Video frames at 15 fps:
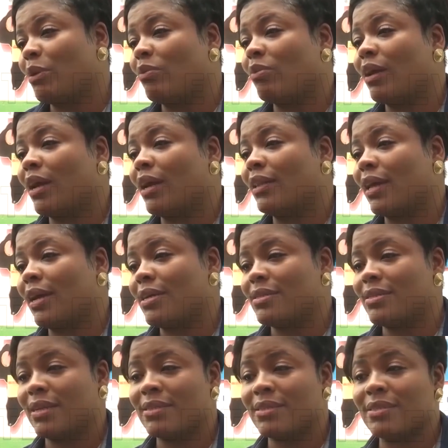we
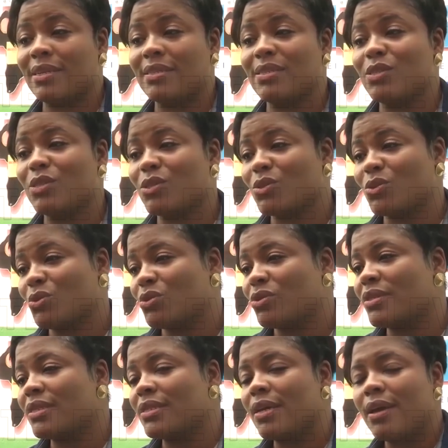realized that certain
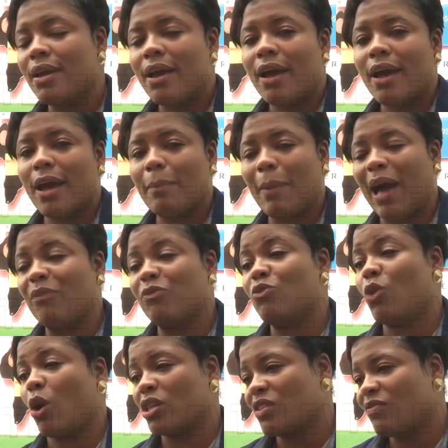schools um, have
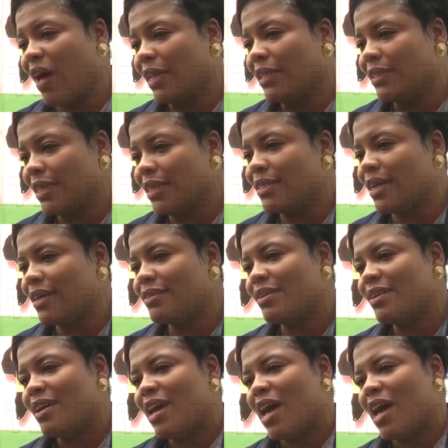not validated,